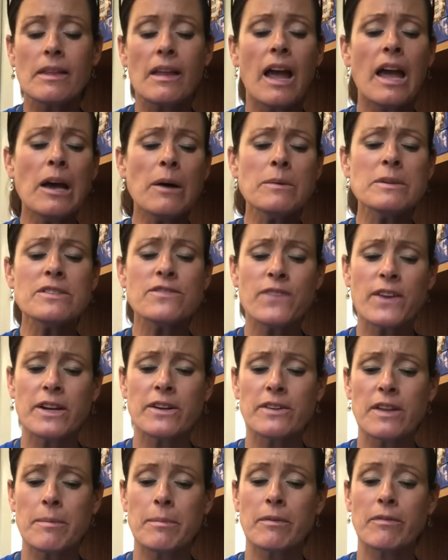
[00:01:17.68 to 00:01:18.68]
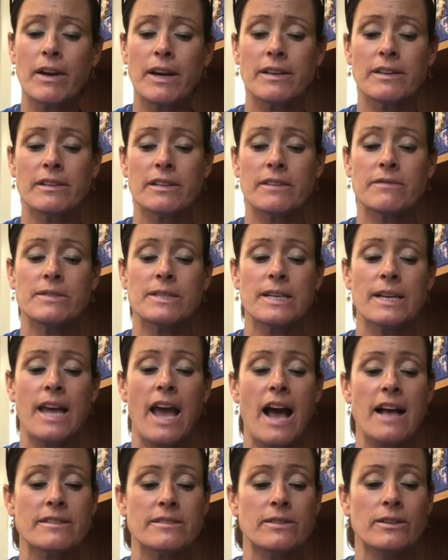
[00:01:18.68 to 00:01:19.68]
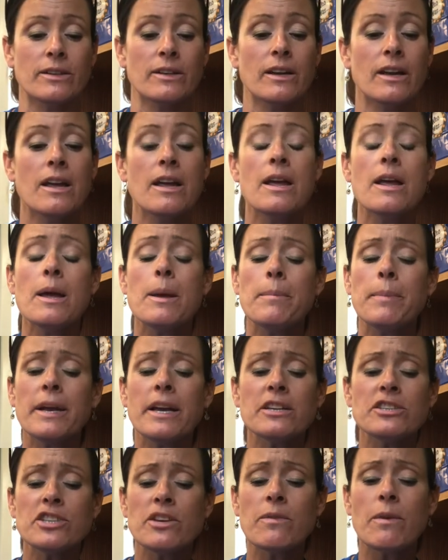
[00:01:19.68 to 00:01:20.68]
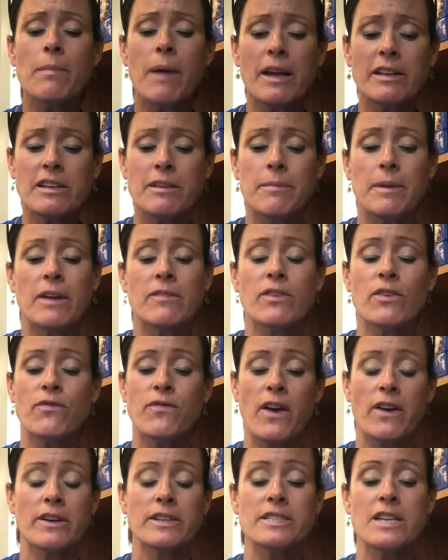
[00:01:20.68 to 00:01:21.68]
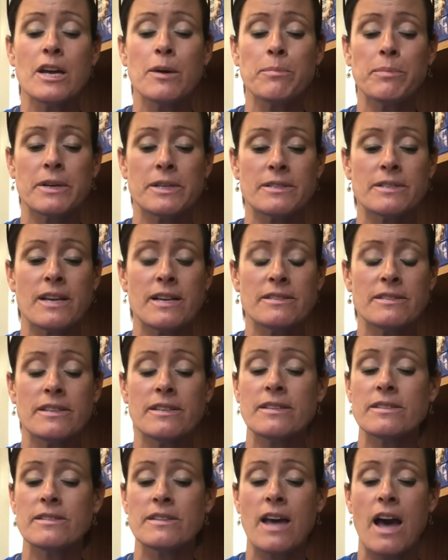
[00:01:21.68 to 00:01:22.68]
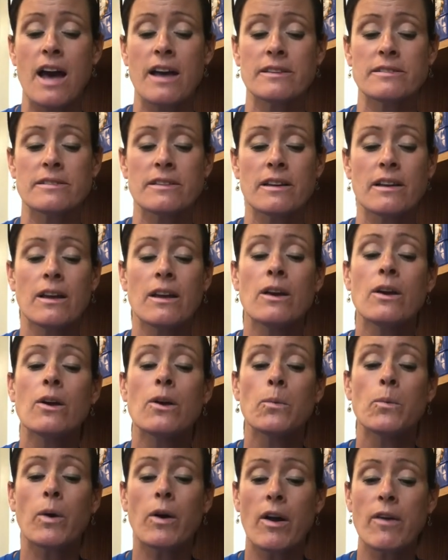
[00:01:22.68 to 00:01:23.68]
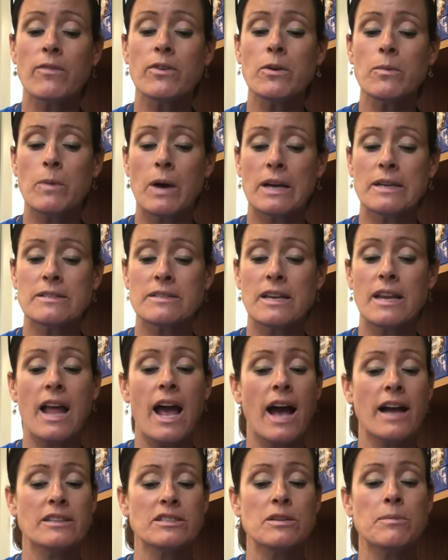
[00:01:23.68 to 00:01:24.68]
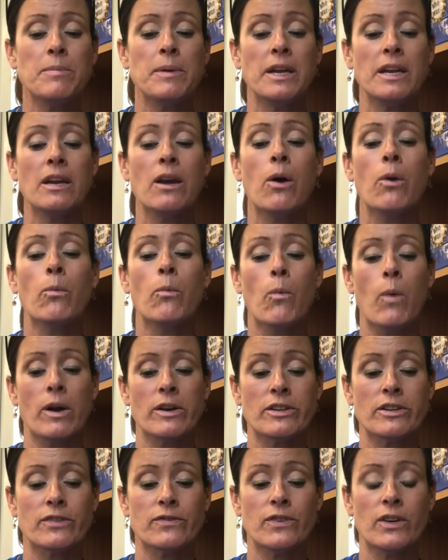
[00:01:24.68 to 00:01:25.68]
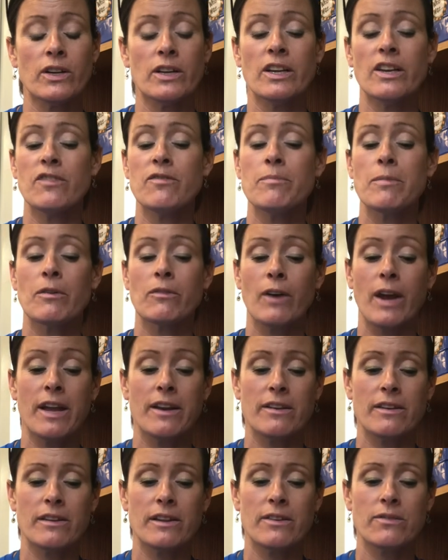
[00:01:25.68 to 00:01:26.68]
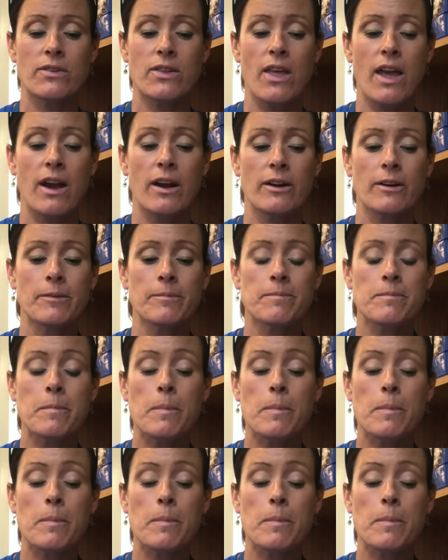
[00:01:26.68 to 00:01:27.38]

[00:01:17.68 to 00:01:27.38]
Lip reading: I always figured that Miranda lived in a castle because she reminded me of a fairy tale princess in disguise. Wherever it was, it had to be wonderful if Miranda lived there.